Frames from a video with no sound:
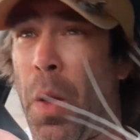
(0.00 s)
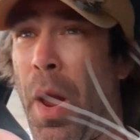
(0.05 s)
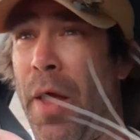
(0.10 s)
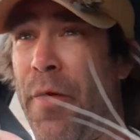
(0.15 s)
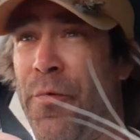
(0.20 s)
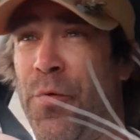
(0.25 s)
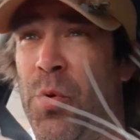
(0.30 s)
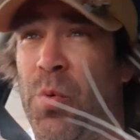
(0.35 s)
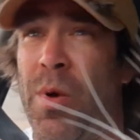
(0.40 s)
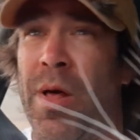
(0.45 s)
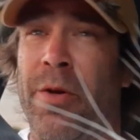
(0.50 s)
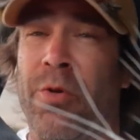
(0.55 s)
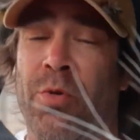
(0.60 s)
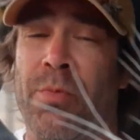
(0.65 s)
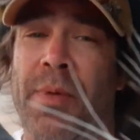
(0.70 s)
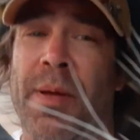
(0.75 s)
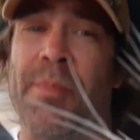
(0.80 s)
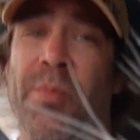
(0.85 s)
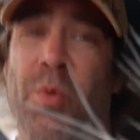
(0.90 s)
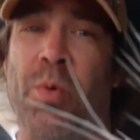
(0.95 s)
if you want to
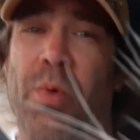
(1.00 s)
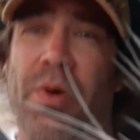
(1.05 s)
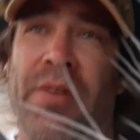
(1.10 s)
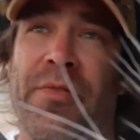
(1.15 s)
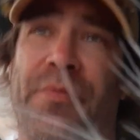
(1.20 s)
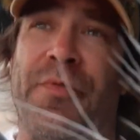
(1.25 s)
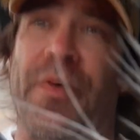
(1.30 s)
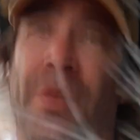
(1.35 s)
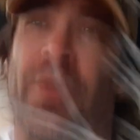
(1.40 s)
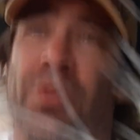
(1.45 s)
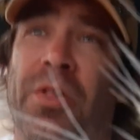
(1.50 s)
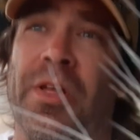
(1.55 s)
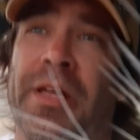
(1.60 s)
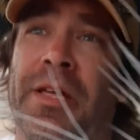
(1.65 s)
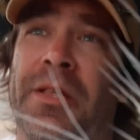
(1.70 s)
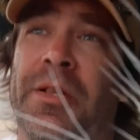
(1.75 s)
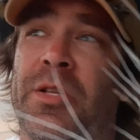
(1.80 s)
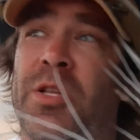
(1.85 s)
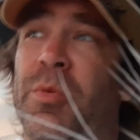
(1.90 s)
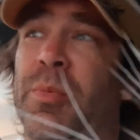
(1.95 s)
remember what it felt like
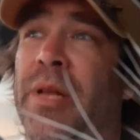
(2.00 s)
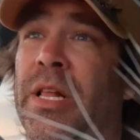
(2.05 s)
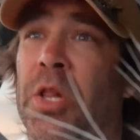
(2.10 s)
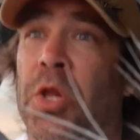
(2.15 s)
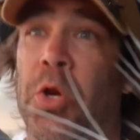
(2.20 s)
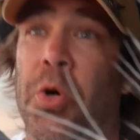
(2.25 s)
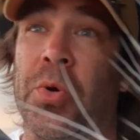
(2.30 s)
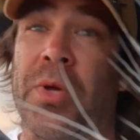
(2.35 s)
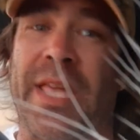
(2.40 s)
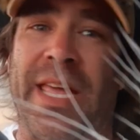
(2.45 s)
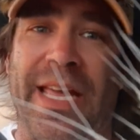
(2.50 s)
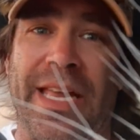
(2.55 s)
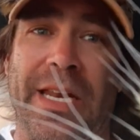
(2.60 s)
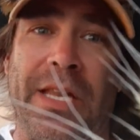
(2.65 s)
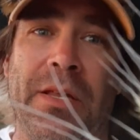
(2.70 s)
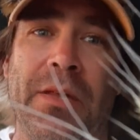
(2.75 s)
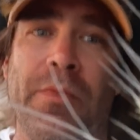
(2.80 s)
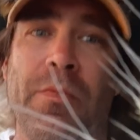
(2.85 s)
to be a little kid,